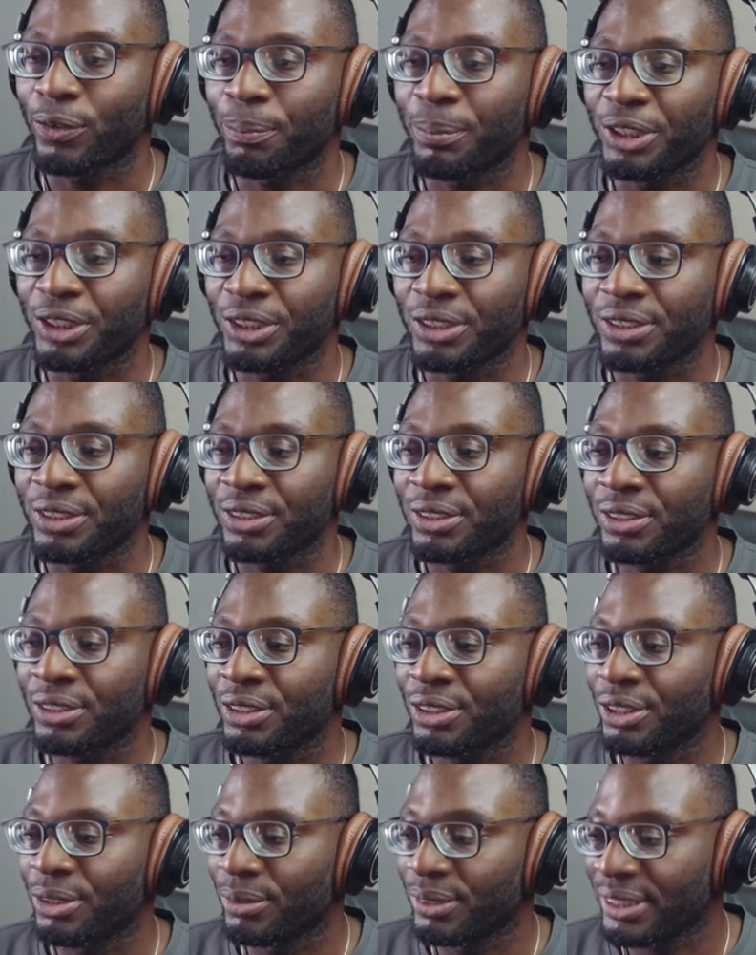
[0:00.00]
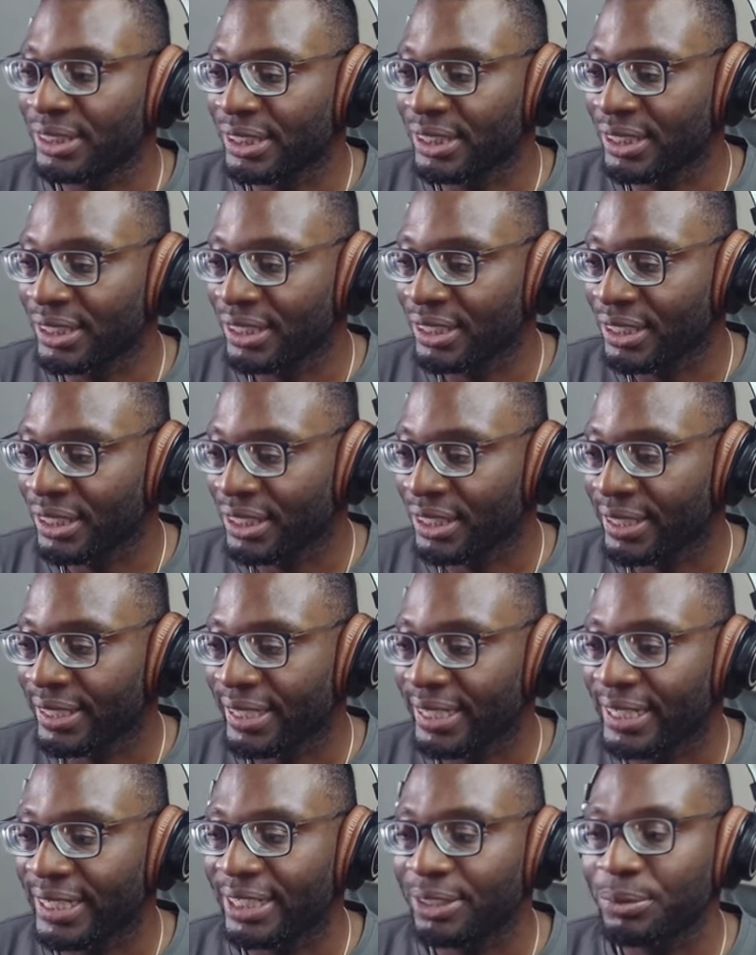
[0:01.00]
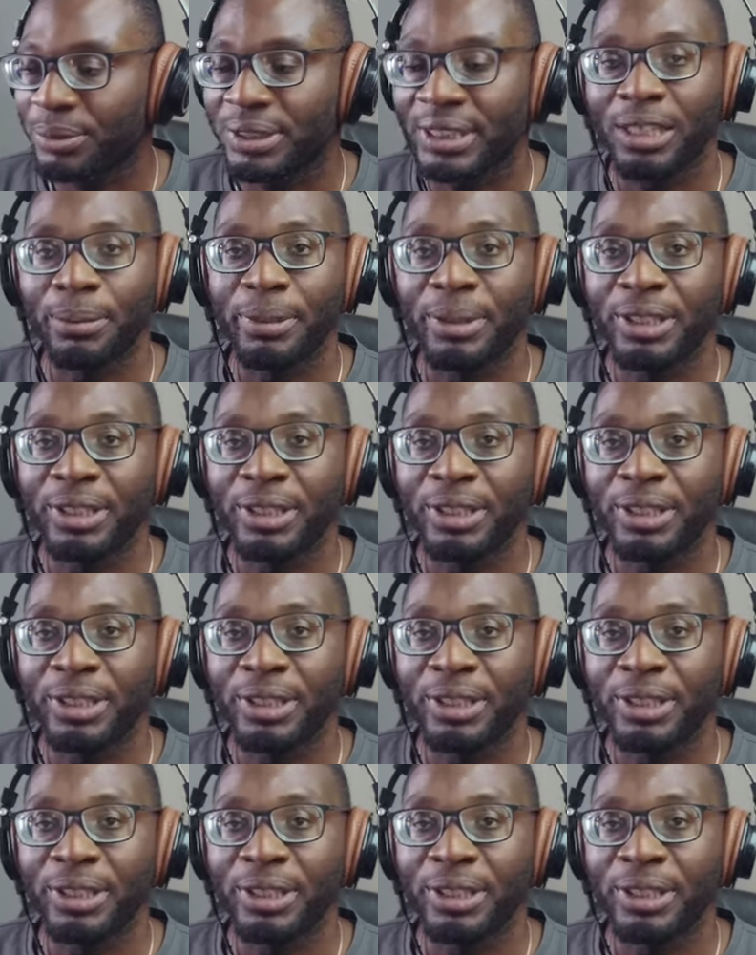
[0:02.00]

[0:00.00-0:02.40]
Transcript: of your pictures, you see edit with